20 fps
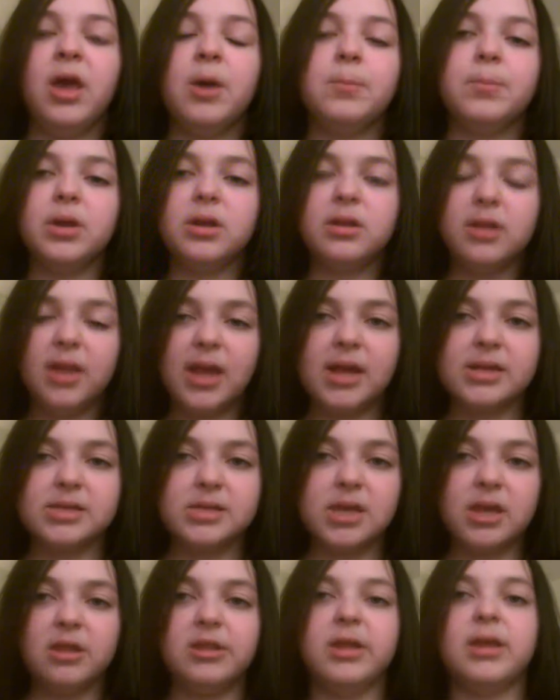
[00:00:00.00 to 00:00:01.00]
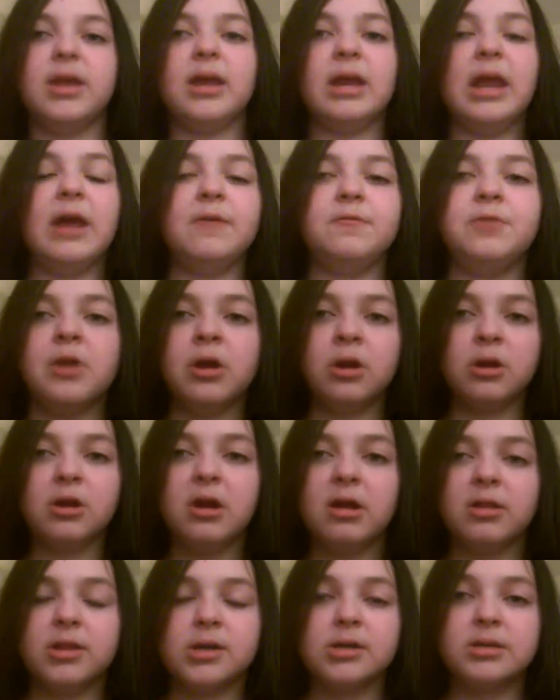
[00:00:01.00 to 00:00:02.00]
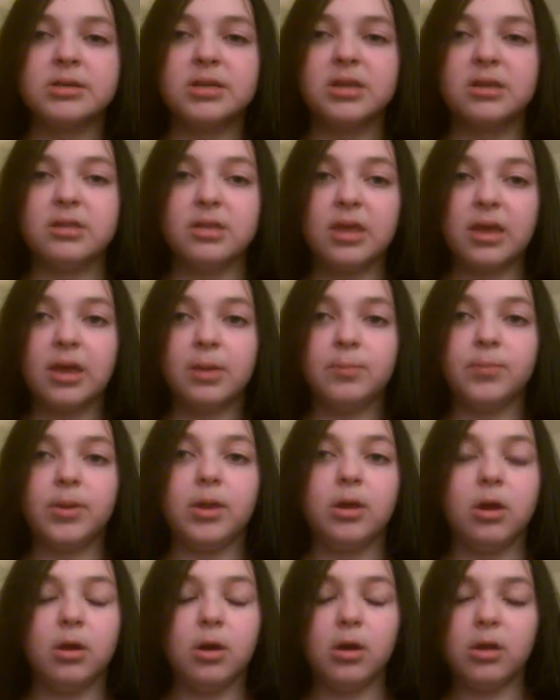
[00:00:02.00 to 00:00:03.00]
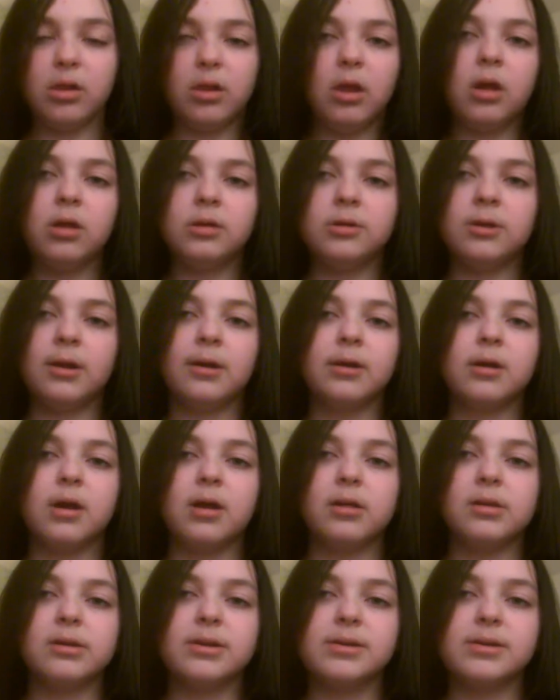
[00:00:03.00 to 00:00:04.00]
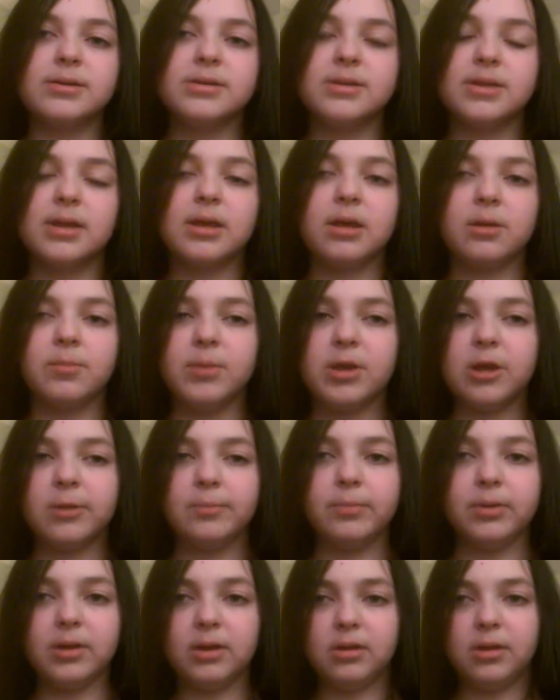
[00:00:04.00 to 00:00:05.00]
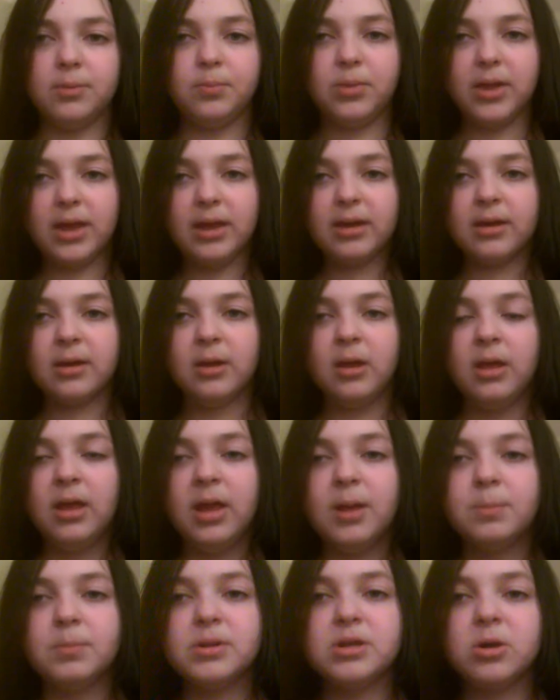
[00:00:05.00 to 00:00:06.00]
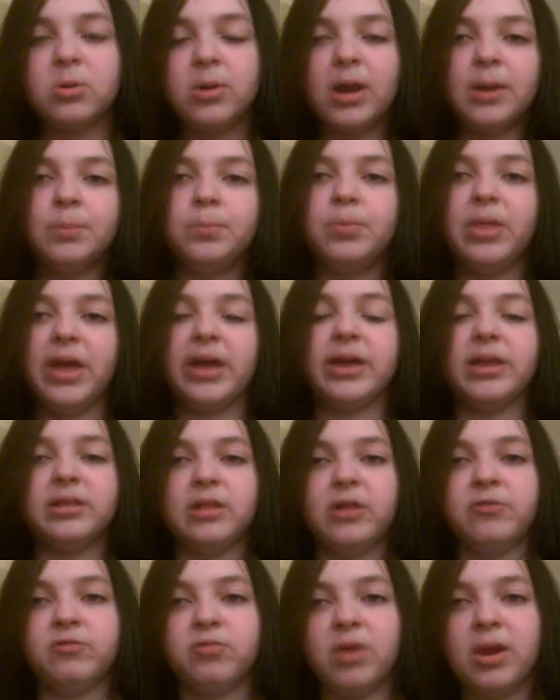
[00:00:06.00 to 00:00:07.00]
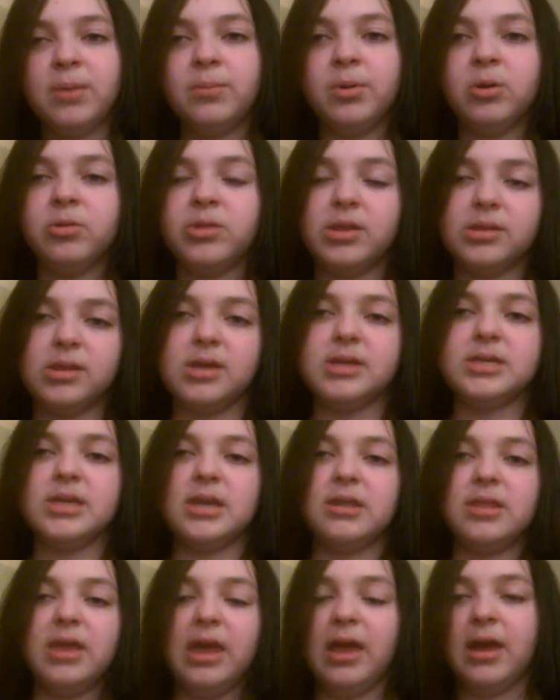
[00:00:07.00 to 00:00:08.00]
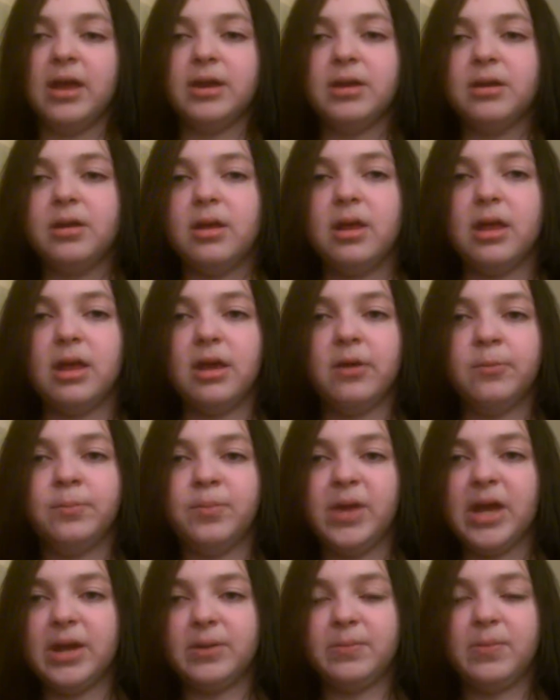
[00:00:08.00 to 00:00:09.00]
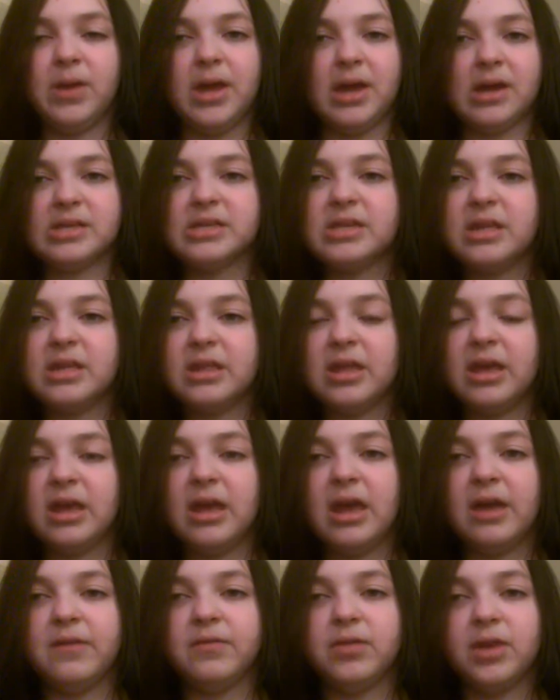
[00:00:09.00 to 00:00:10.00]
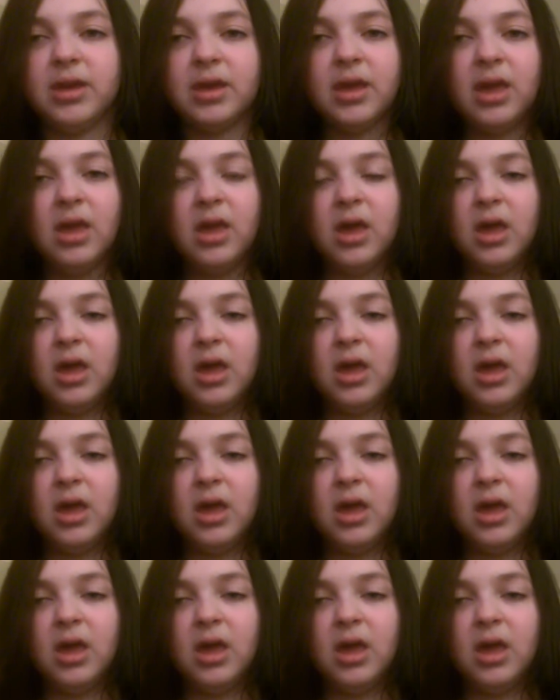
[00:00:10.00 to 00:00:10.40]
But yes, they can have dark colors. They can be all dark colors. They can be completely black. But don't add black and then rainbow and then they said they had a bad past and they have like